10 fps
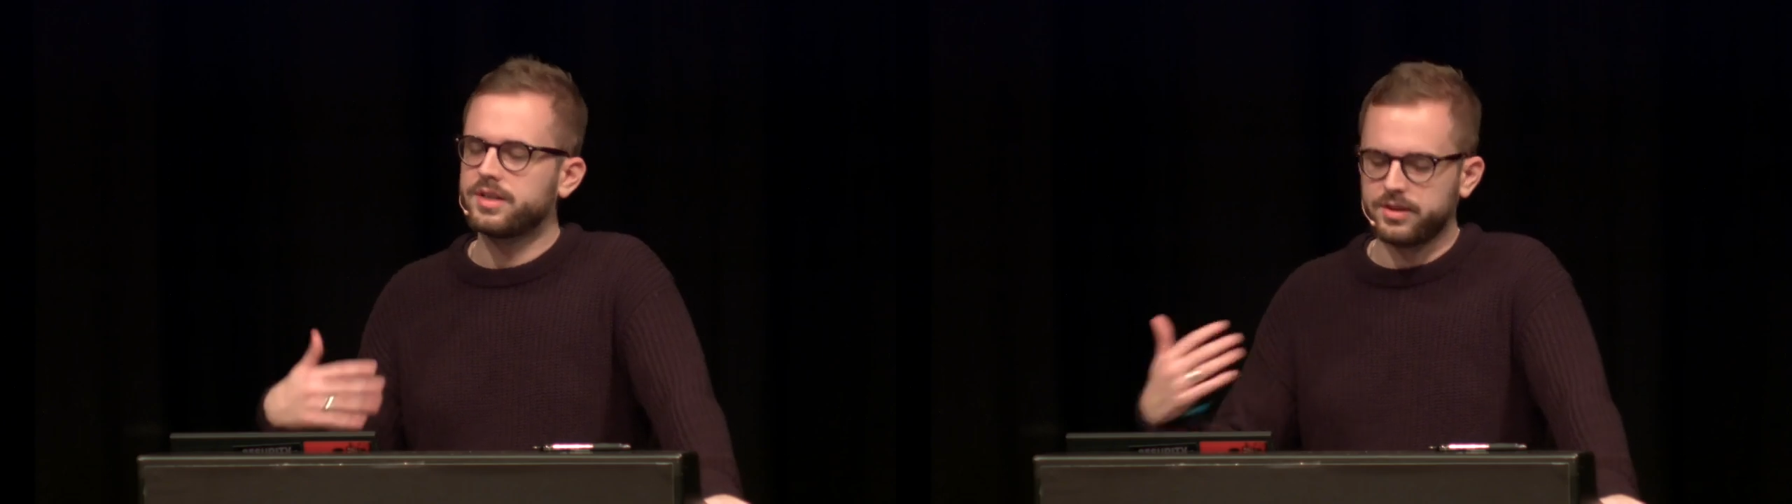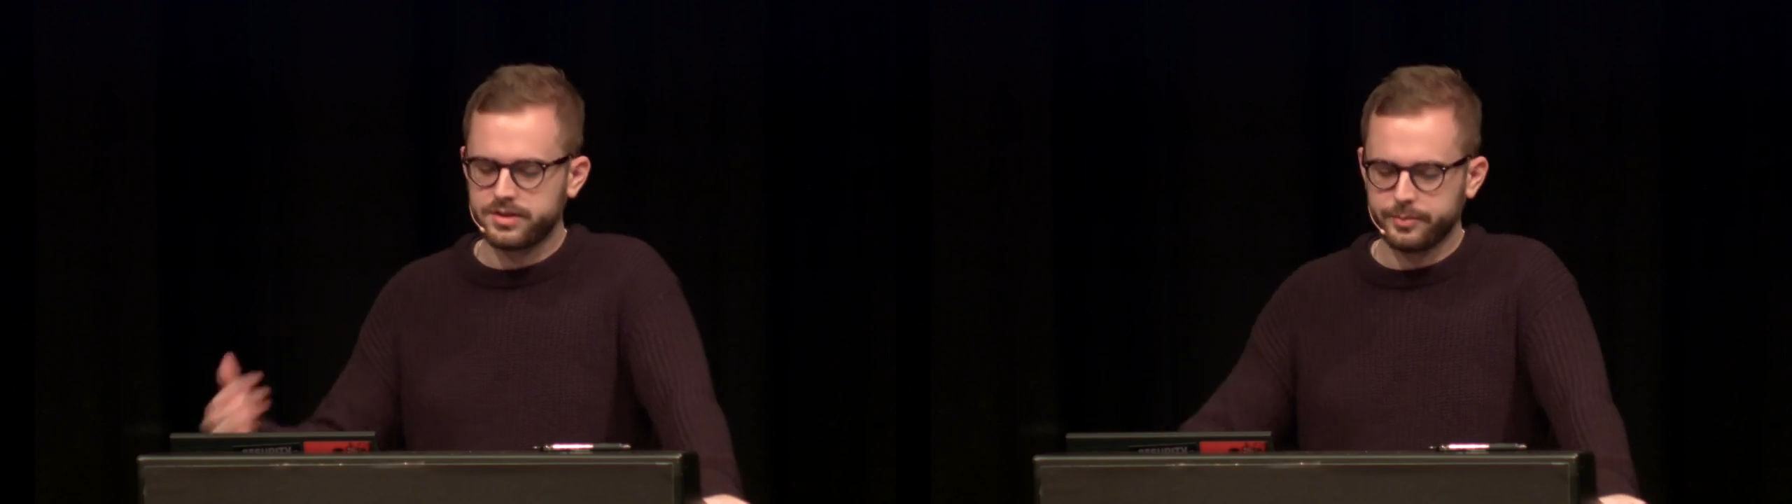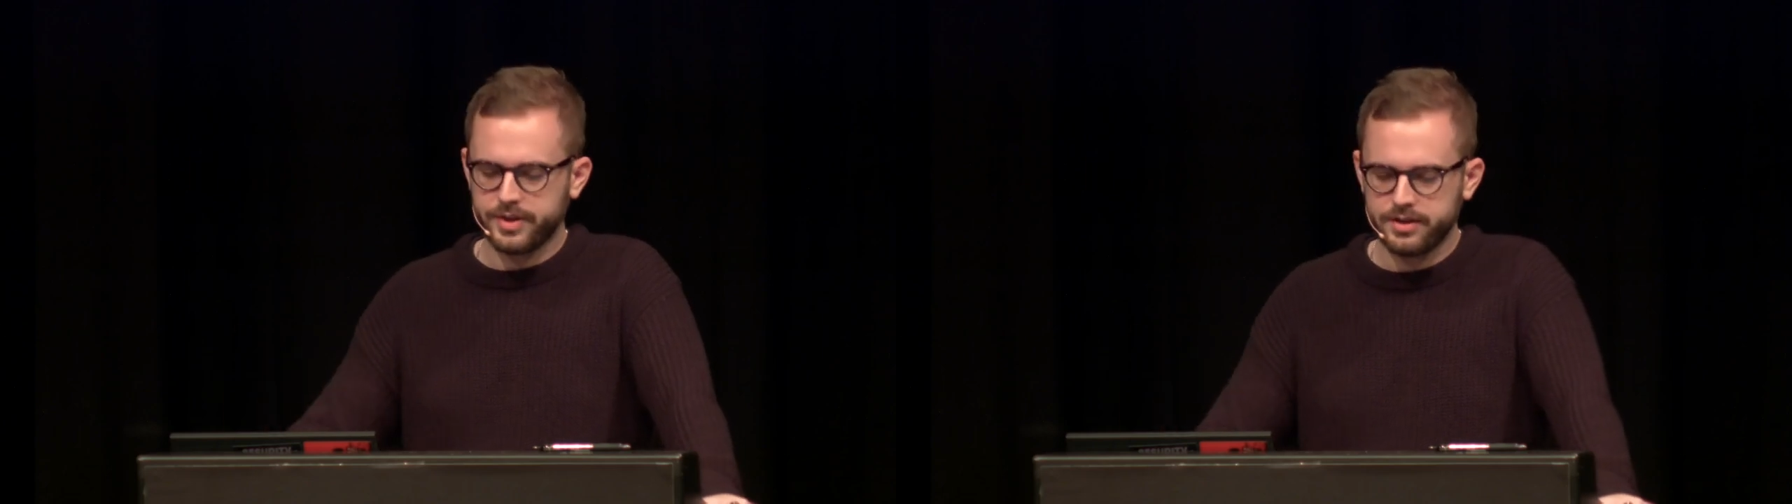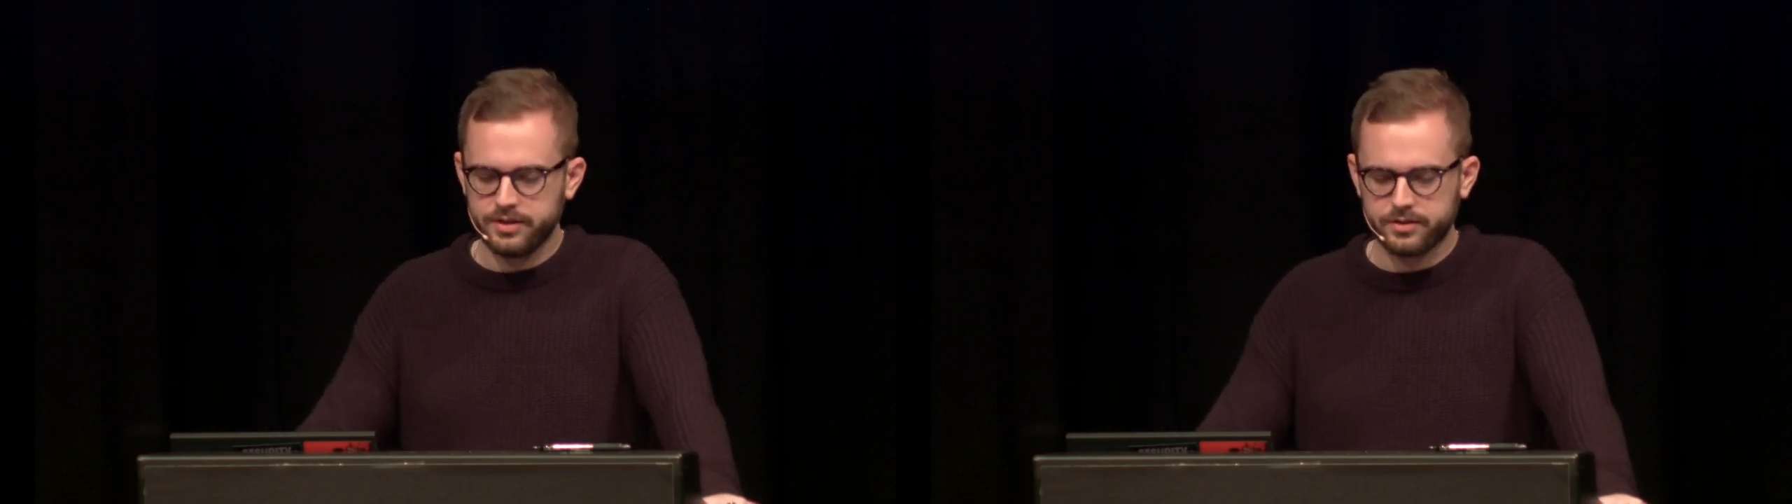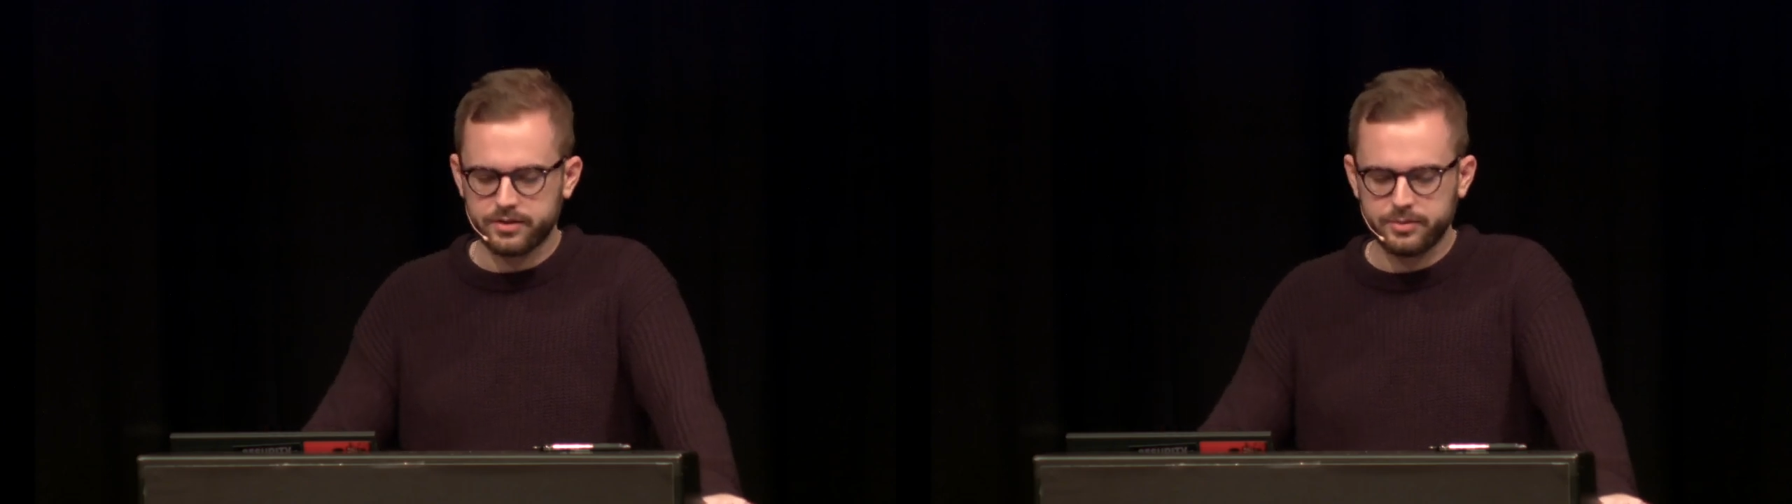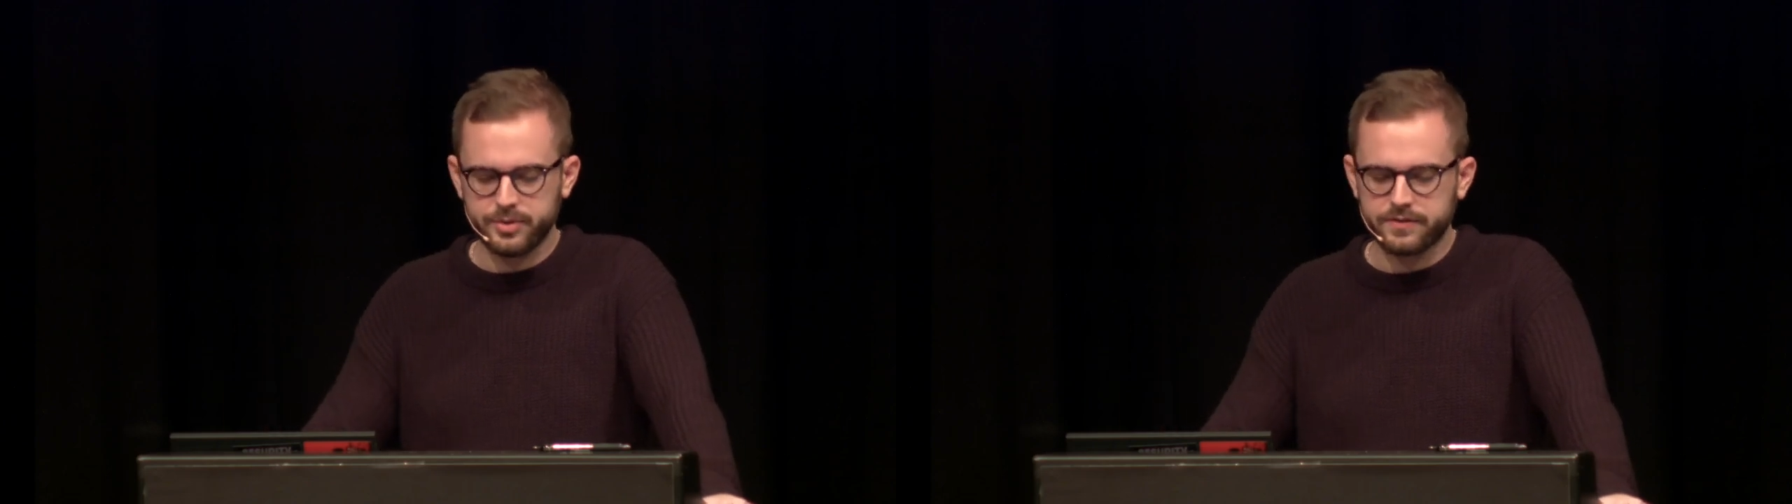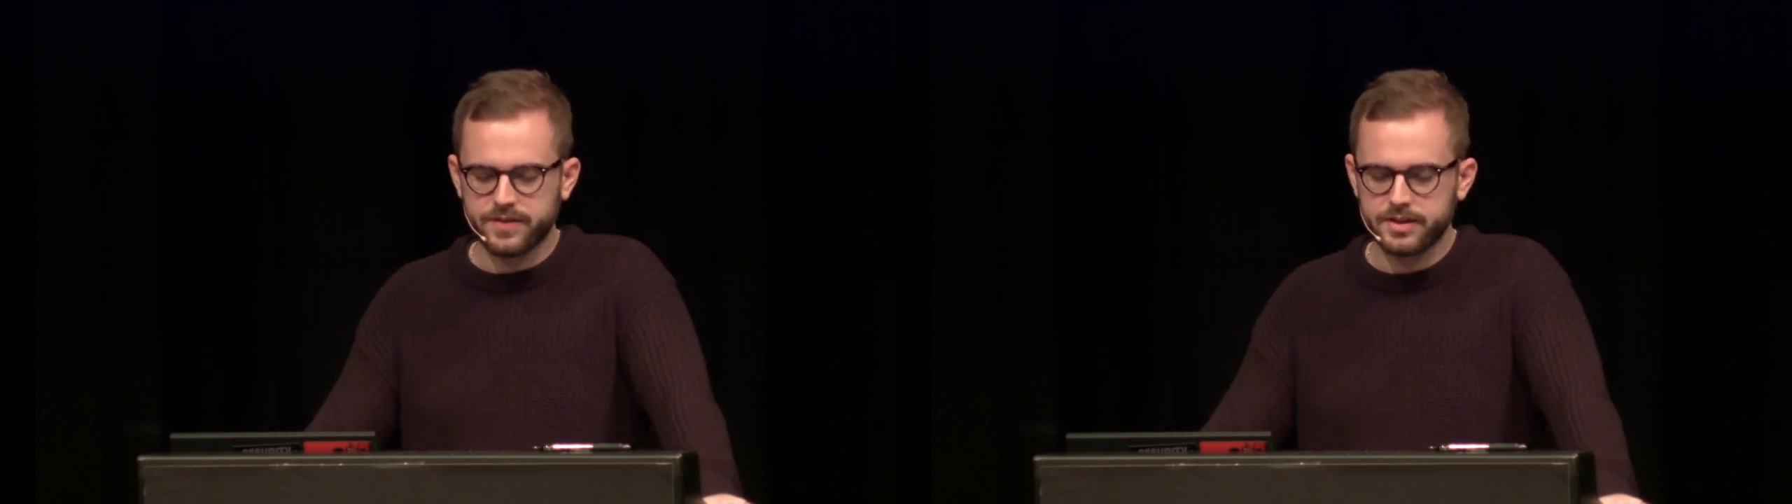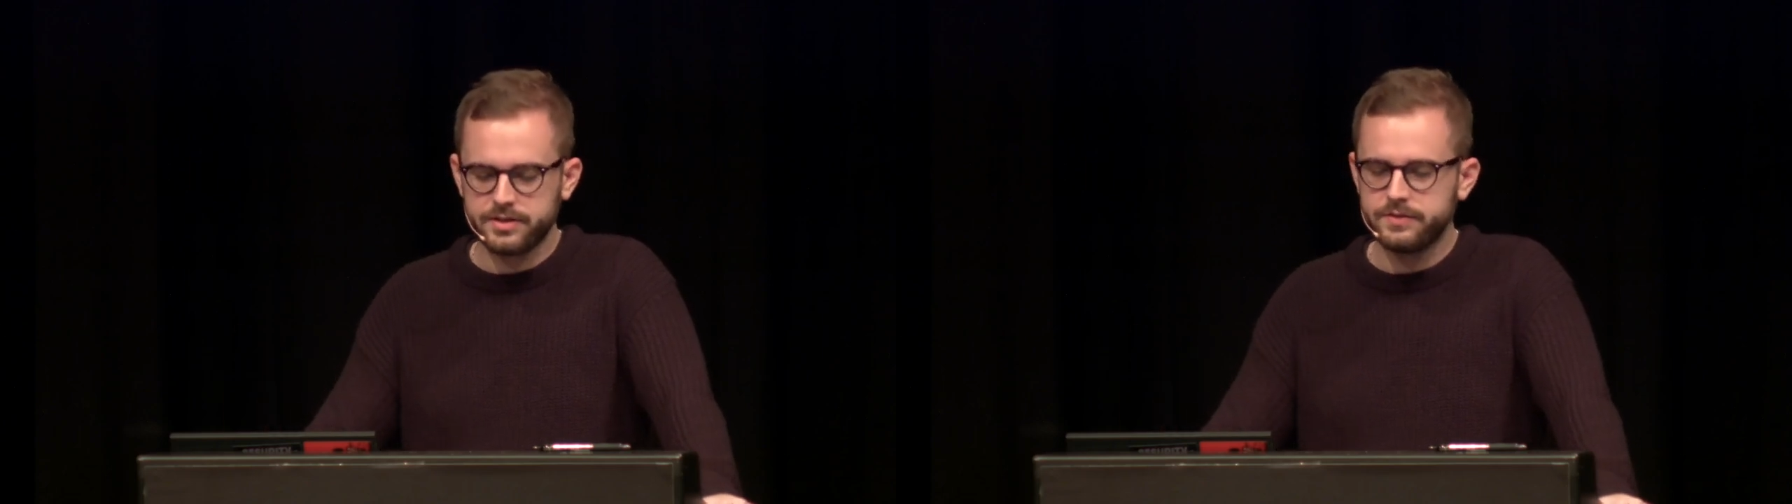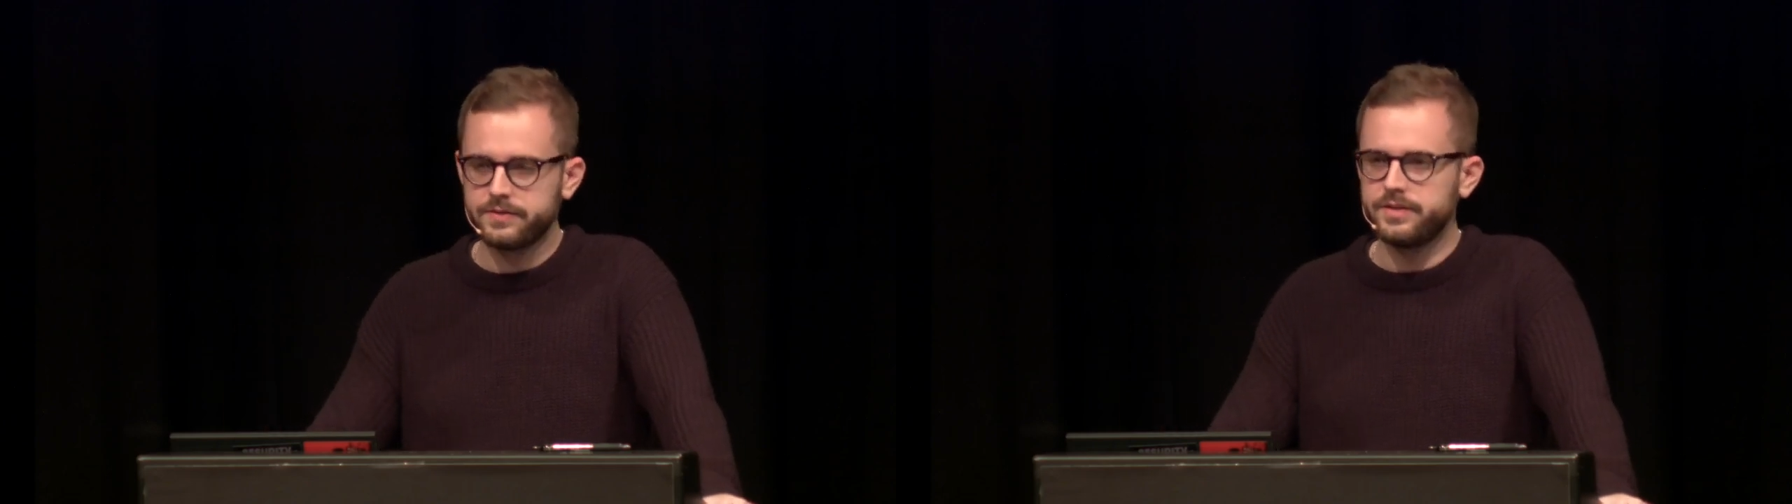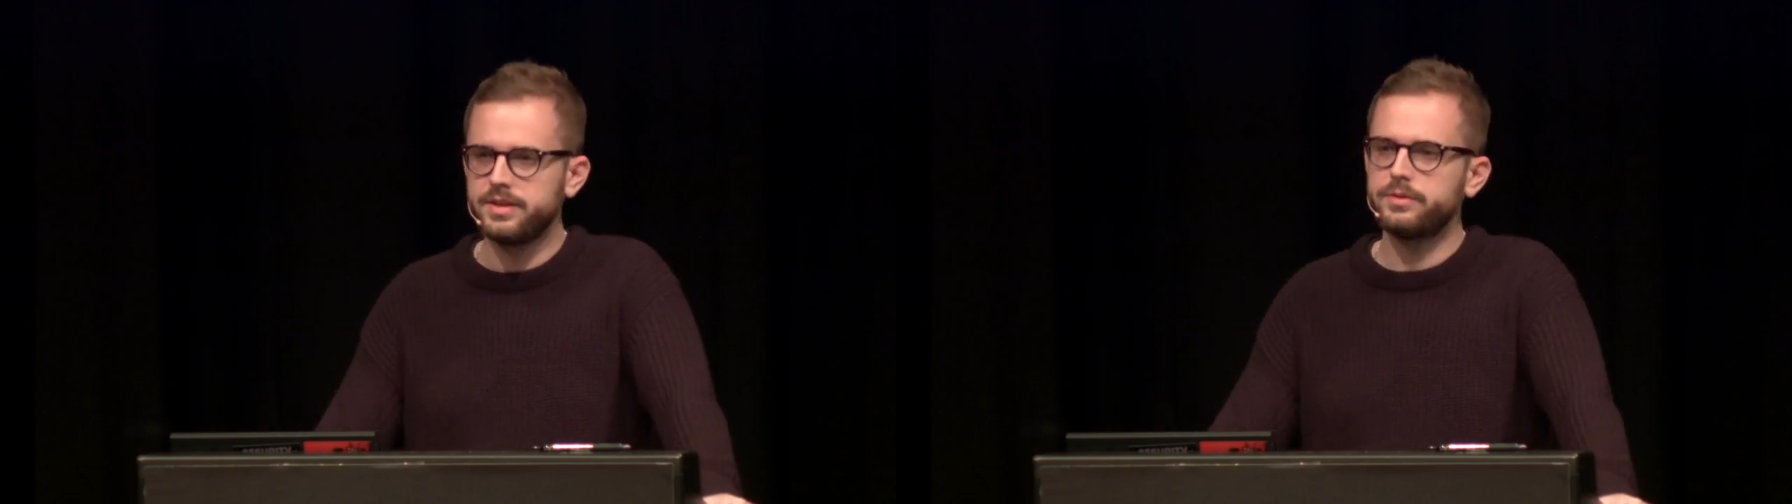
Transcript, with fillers: accountability in order to be effective.